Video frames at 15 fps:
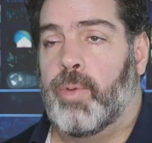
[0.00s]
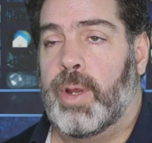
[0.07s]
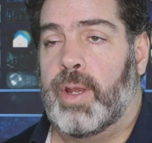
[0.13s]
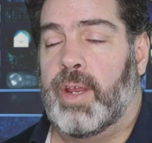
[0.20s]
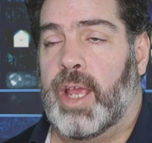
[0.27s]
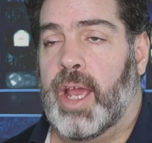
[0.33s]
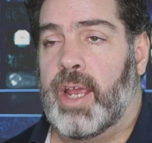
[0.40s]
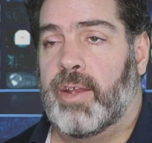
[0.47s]

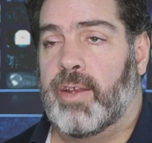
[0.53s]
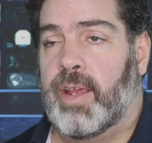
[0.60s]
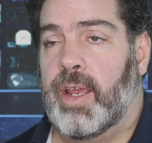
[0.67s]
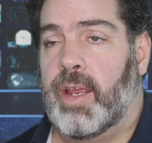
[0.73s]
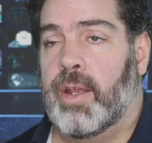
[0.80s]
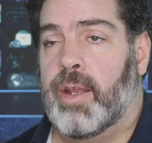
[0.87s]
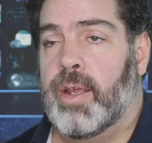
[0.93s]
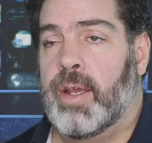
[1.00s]

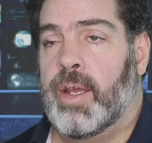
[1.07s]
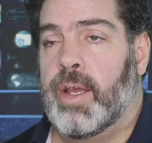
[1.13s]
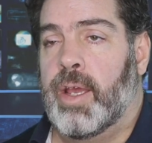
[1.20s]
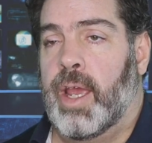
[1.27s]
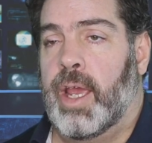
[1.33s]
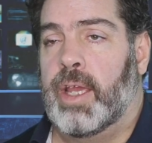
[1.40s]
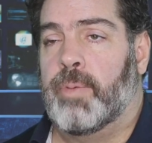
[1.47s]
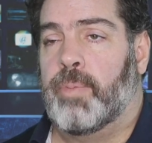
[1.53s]
2018
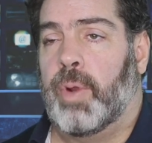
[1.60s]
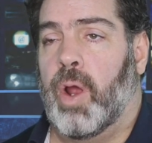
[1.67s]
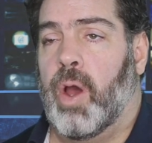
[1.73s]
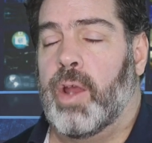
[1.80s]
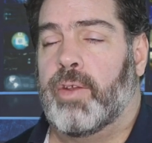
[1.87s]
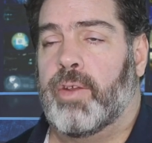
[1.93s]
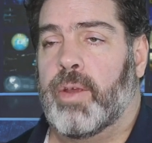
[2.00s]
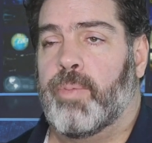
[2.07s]
he
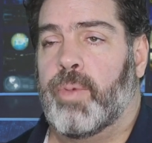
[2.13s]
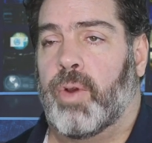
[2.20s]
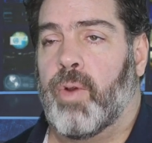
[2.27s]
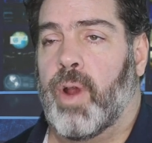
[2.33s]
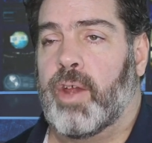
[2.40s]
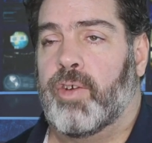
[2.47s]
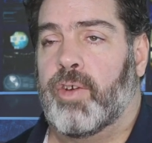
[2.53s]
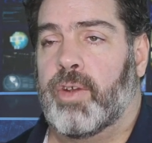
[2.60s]
applied to
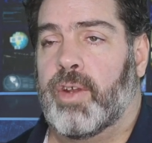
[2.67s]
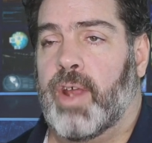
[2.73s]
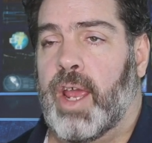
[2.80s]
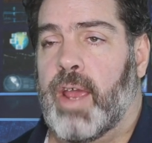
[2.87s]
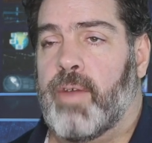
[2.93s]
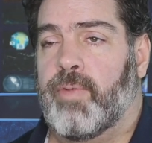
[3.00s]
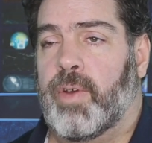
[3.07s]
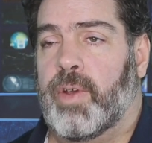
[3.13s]
immigration to
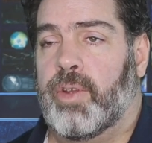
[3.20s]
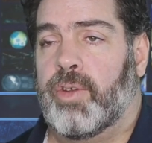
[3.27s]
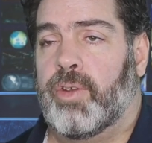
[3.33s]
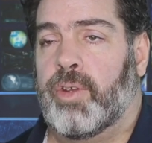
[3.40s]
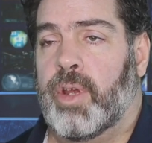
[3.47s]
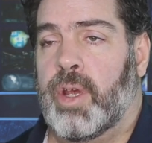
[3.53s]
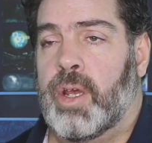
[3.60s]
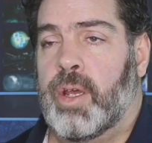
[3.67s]
have
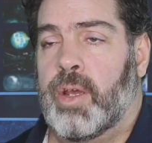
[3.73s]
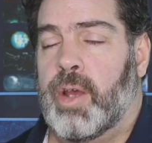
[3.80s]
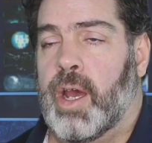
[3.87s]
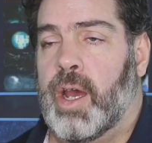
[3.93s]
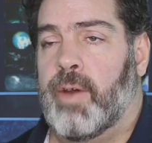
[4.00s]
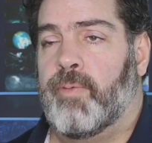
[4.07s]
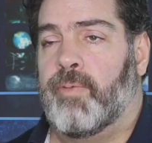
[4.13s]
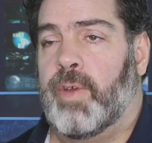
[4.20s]
his
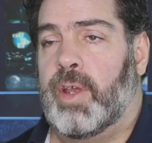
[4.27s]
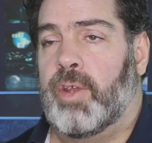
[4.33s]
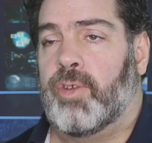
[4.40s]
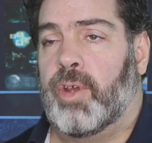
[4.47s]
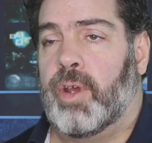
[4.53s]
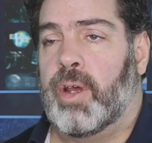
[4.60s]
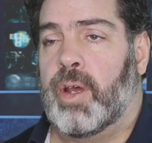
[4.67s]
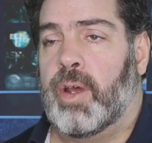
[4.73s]

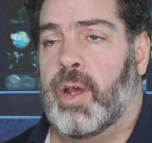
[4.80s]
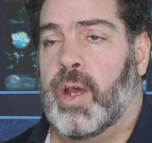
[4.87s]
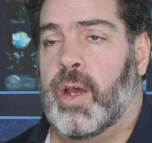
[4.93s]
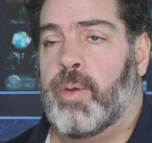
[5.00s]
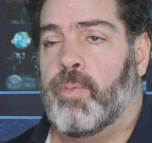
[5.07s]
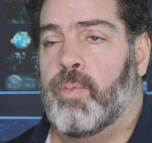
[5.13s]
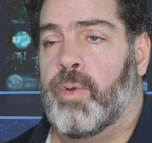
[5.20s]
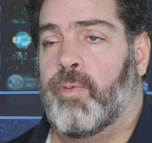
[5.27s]

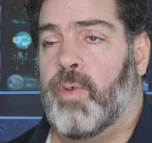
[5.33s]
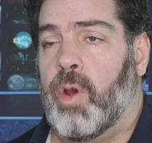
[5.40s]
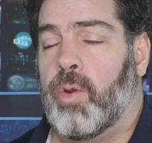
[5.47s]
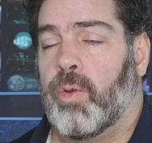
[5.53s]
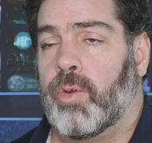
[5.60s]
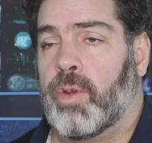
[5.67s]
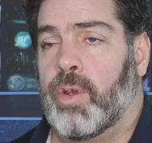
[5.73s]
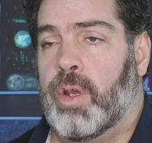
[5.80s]
visa
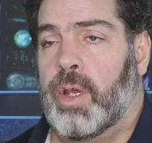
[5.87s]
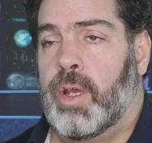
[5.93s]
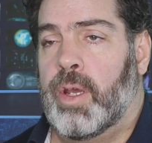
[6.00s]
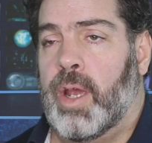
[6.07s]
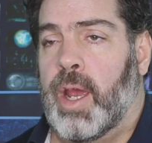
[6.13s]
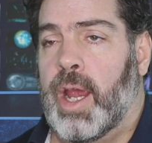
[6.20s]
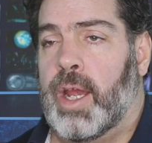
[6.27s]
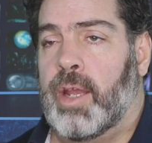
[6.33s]
revoked,
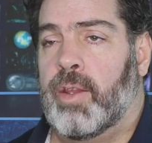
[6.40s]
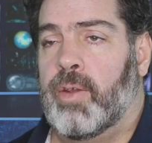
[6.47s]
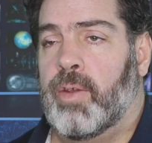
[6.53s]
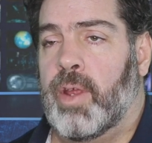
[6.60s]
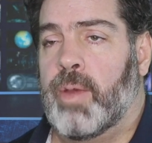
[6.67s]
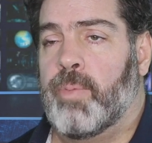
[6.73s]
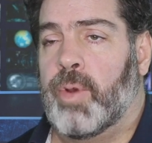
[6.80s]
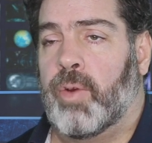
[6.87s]

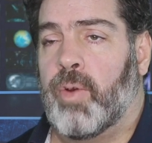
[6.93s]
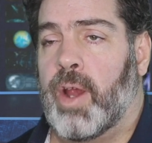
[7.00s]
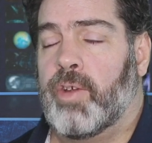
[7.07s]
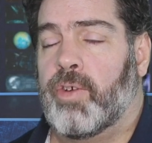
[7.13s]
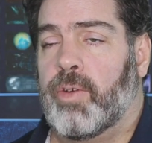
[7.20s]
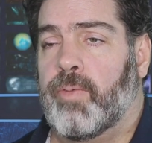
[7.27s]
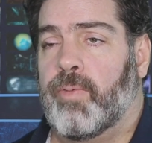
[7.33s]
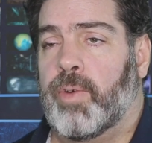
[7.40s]
and
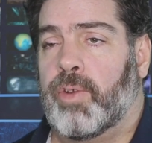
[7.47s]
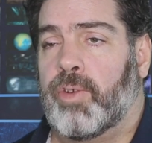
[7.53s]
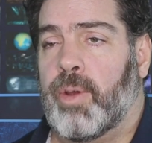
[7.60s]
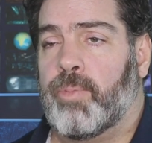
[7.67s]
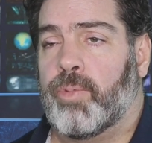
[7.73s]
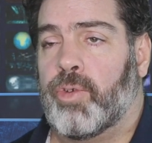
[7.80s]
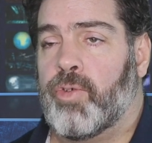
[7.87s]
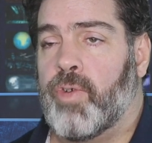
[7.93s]
immigration, for
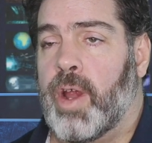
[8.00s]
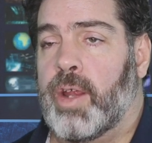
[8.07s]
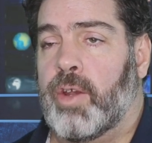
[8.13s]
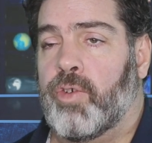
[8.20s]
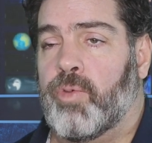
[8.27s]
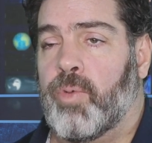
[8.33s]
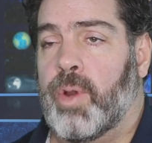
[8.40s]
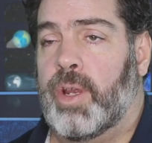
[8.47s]
some
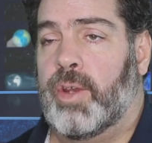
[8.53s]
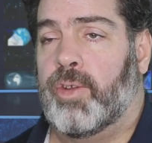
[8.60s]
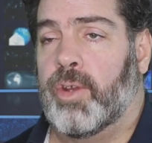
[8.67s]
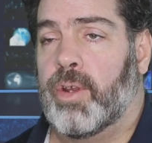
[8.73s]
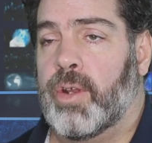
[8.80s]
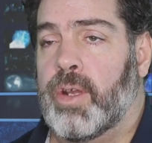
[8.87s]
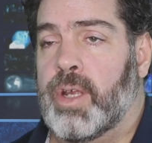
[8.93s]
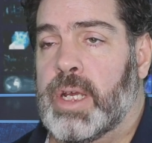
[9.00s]
strange
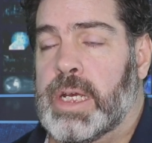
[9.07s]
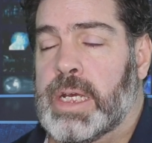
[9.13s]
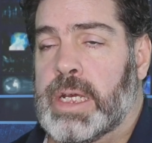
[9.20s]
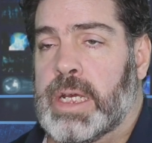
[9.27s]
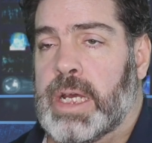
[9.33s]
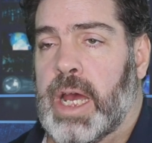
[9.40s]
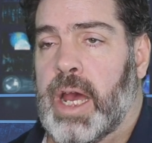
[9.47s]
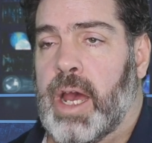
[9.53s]
reason,
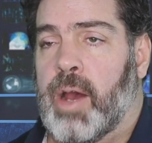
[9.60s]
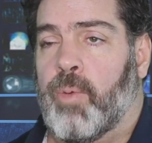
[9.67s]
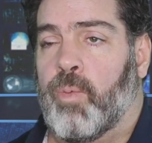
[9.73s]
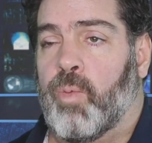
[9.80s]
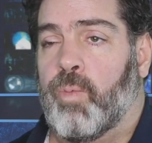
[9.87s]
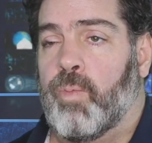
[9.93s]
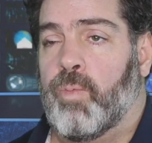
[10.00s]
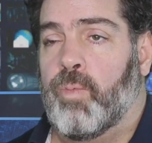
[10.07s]

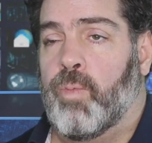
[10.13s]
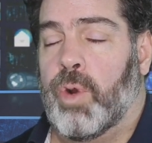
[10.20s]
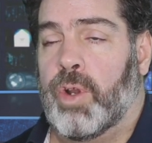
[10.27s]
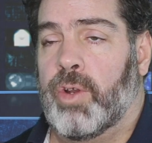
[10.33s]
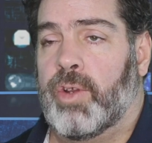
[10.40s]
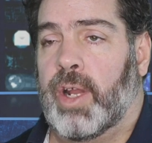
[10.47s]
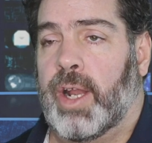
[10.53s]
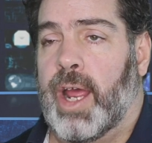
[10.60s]

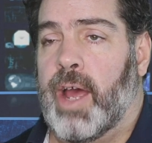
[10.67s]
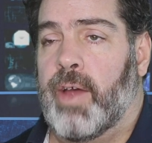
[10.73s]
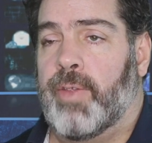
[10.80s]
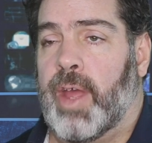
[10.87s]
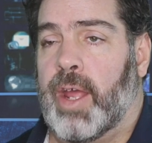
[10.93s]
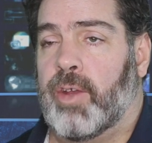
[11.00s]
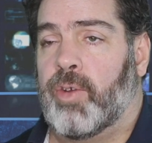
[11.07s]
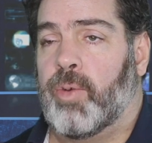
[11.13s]
wouldn't allow
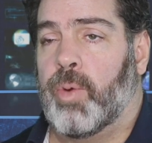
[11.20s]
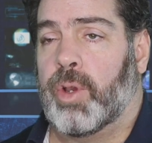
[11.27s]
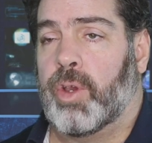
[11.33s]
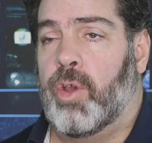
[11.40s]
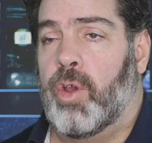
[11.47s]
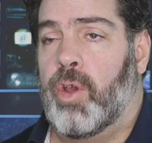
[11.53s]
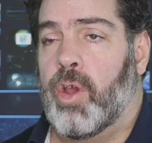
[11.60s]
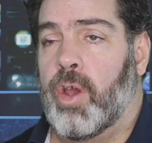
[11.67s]
that to
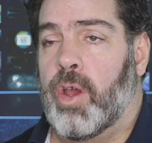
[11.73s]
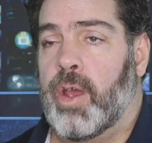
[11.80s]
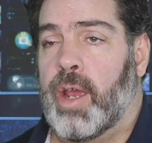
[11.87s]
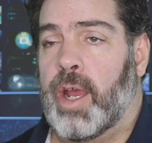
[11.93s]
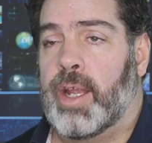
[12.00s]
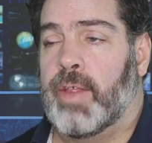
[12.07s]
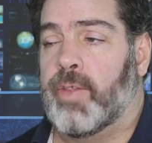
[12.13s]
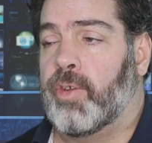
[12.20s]
occur.
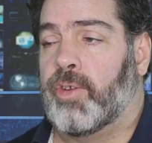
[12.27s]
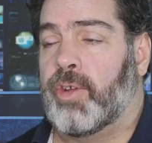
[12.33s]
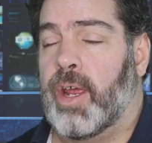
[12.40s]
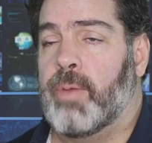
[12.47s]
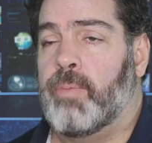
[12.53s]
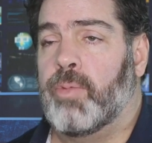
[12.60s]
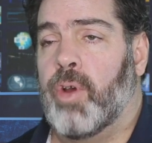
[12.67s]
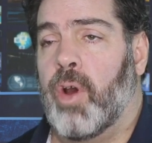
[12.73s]
And at the
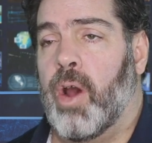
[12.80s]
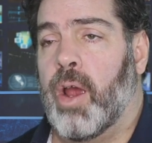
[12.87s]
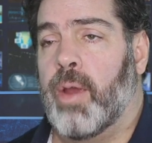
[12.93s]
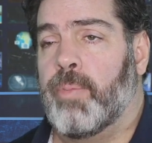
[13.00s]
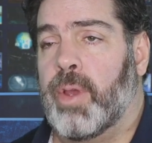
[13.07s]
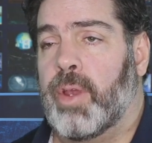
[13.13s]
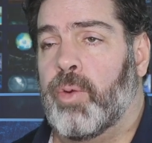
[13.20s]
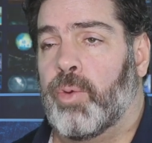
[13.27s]
same
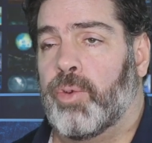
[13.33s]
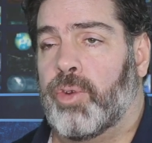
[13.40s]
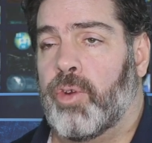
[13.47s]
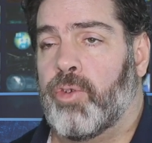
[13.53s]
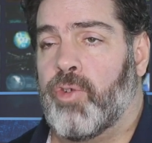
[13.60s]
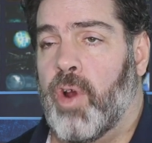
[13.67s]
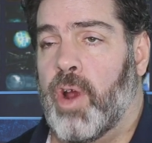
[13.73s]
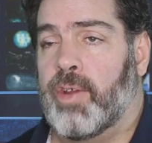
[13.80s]
time, he also
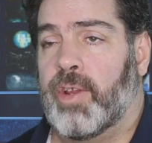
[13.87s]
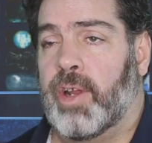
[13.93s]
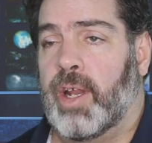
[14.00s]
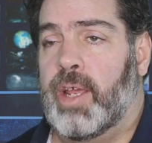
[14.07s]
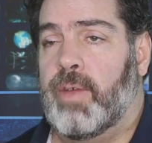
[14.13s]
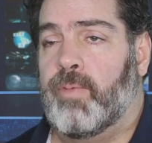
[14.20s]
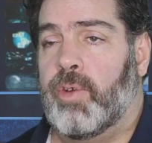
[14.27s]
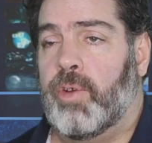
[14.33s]
tried to
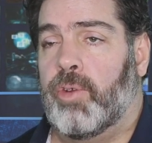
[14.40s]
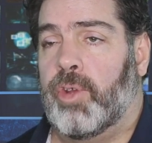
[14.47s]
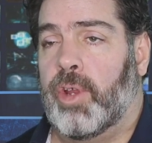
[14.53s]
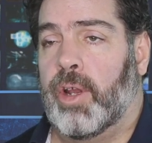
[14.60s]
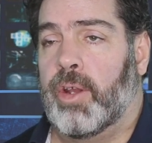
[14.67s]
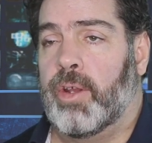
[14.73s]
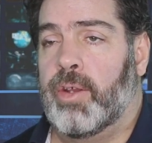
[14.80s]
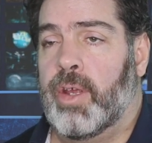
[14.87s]
leave New
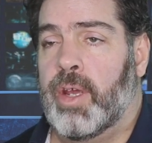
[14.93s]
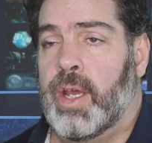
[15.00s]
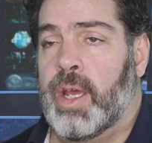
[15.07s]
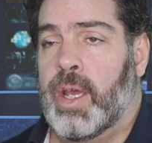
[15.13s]
Zealand